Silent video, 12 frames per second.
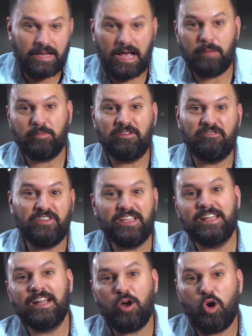I'm a
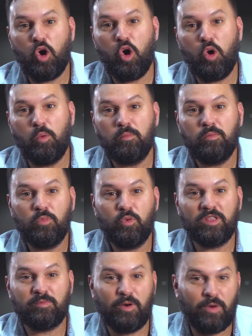vegan at home
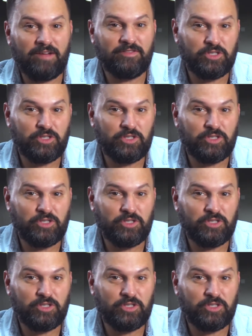with my wife